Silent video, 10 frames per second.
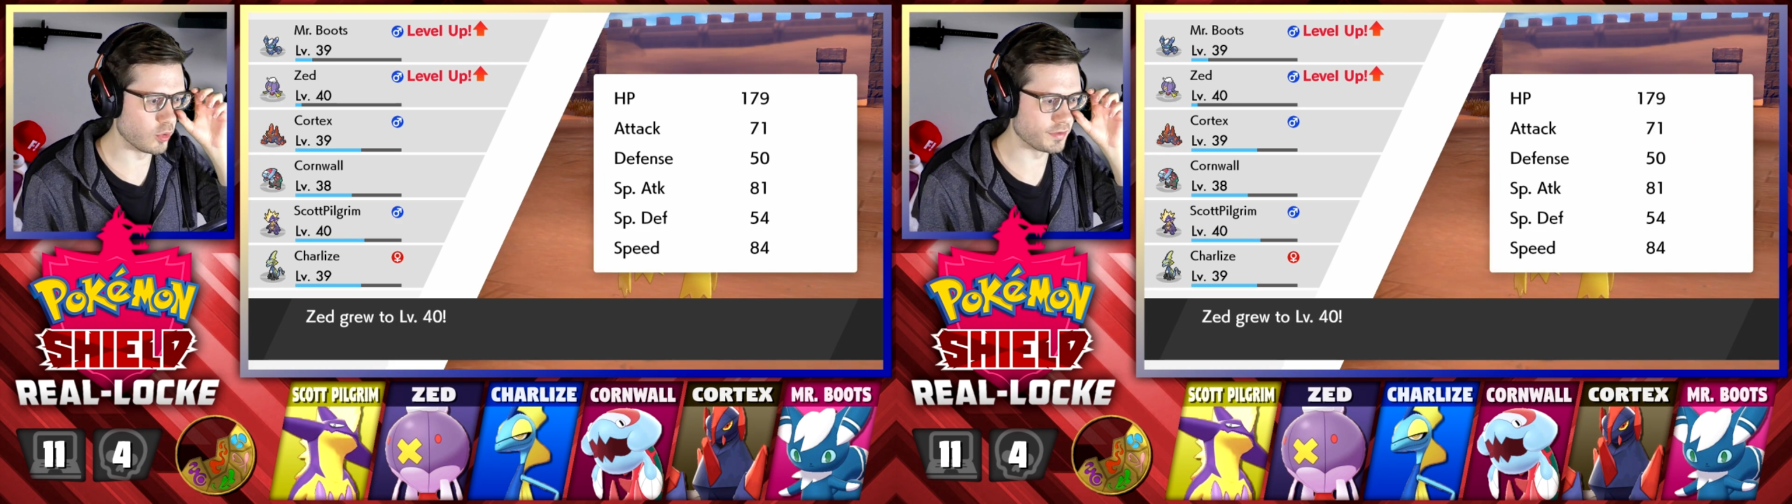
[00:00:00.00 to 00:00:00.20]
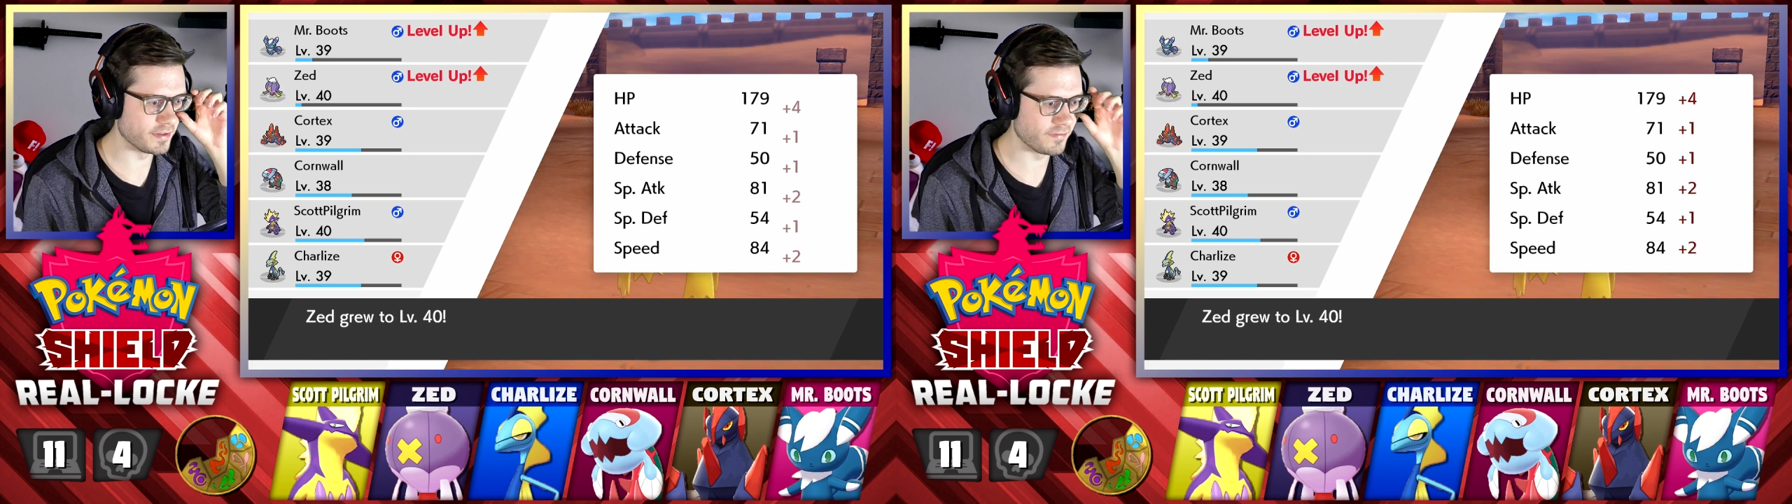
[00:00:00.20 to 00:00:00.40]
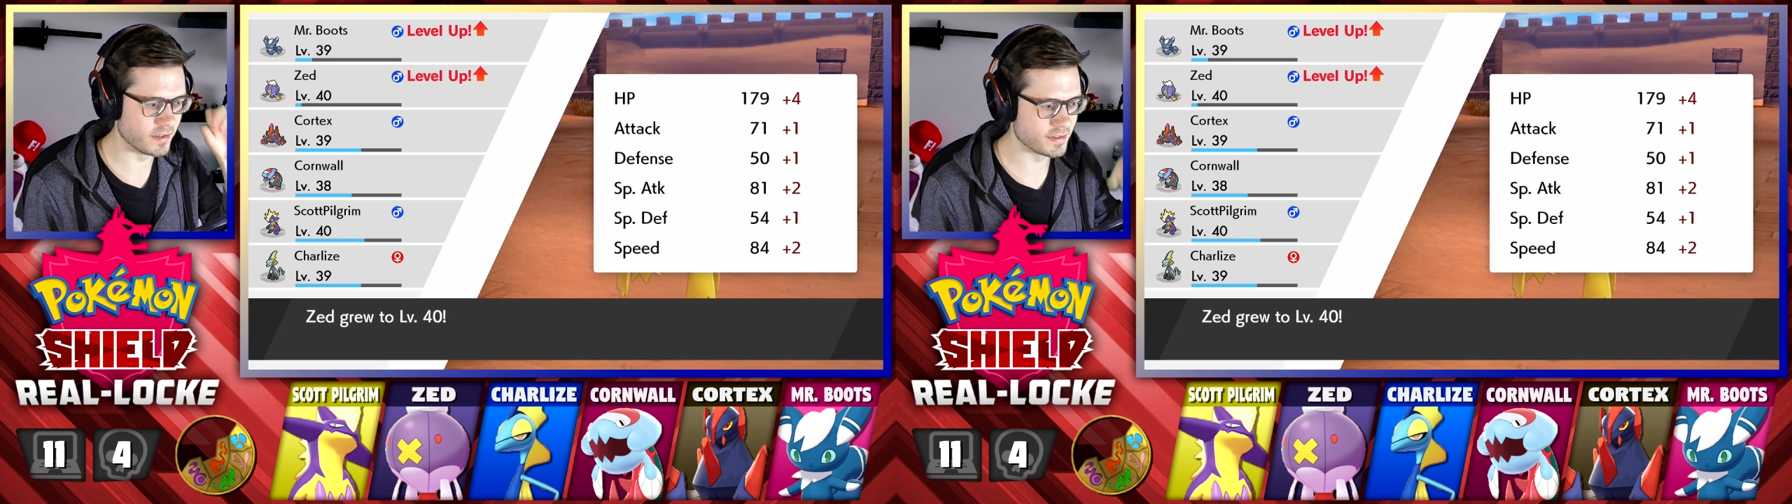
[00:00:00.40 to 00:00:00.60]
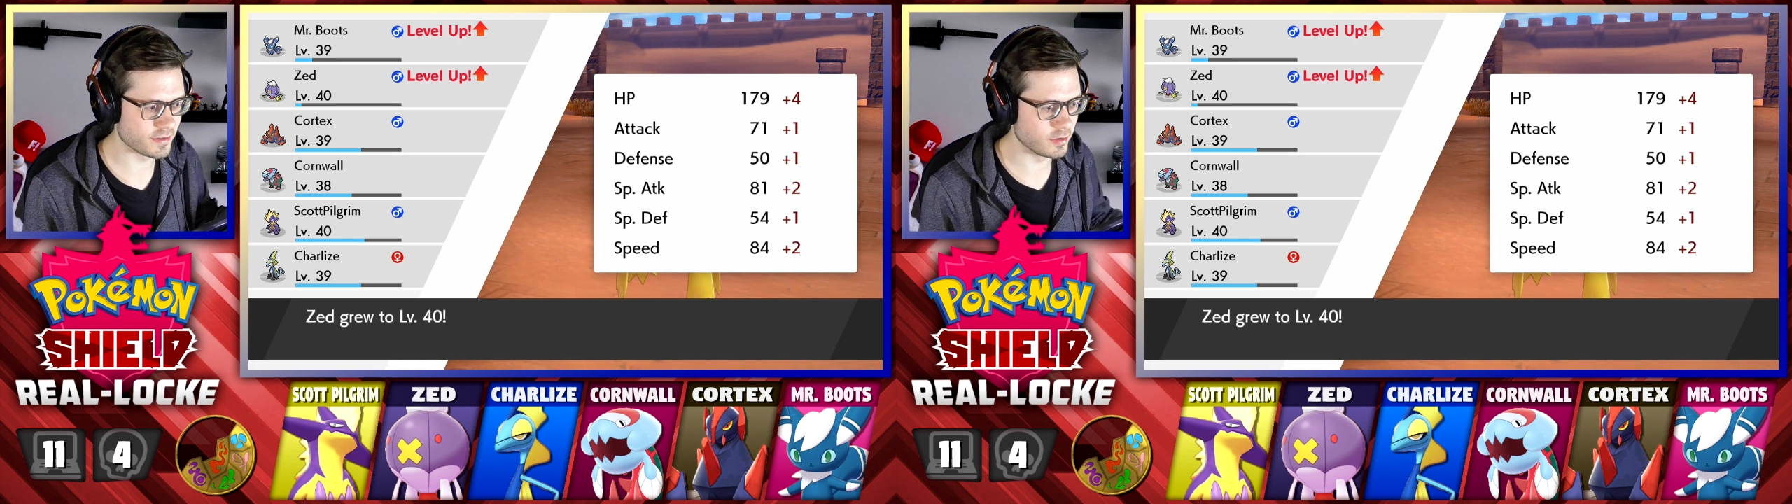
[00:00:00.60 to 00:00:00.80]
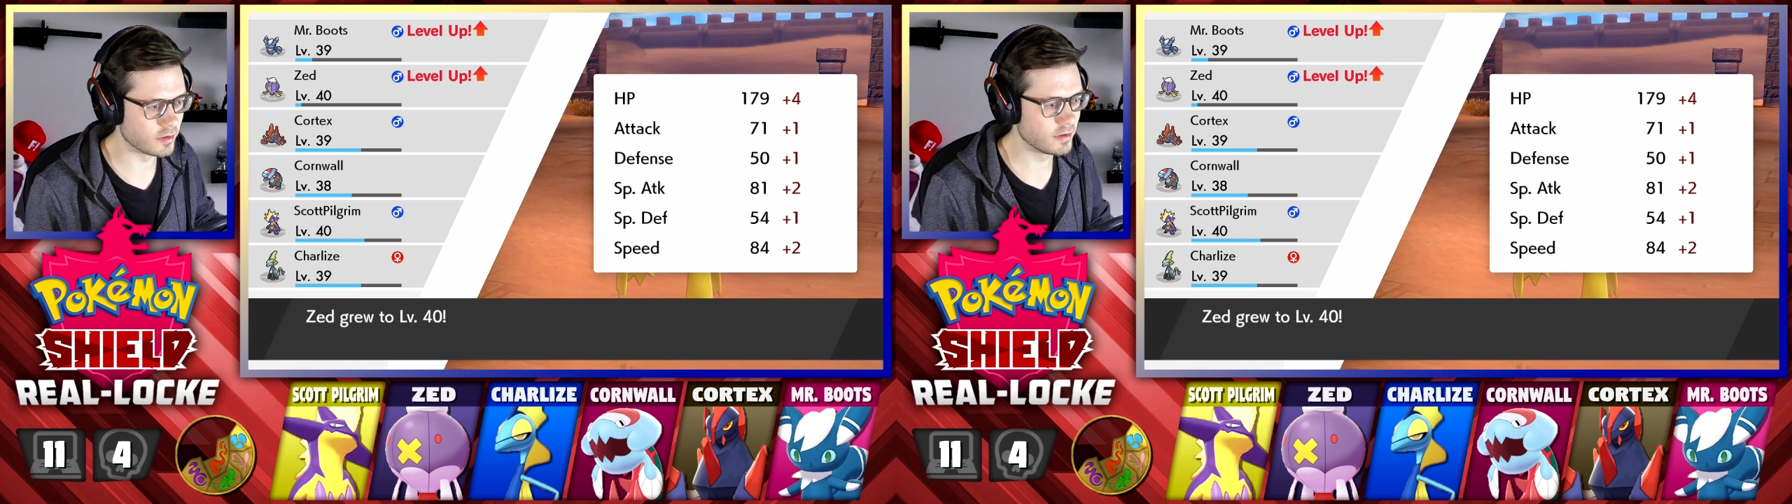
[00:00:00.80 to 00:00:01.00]
more
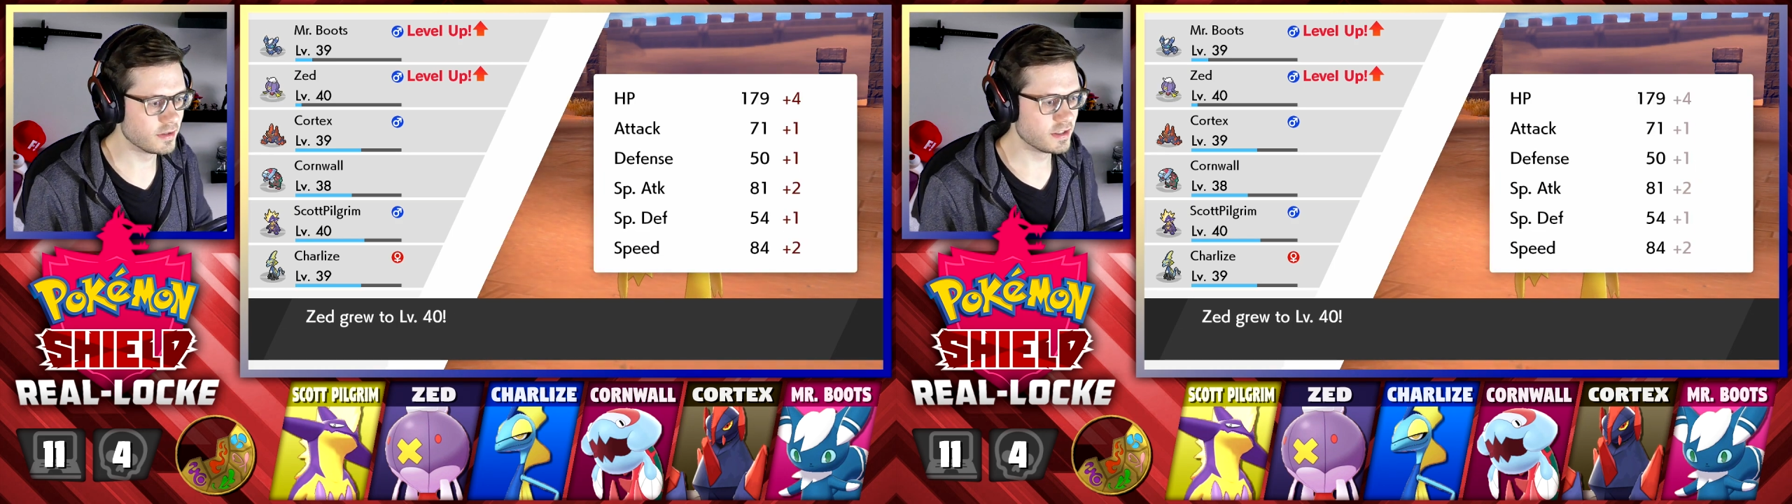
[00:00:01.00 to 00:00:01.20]
defense or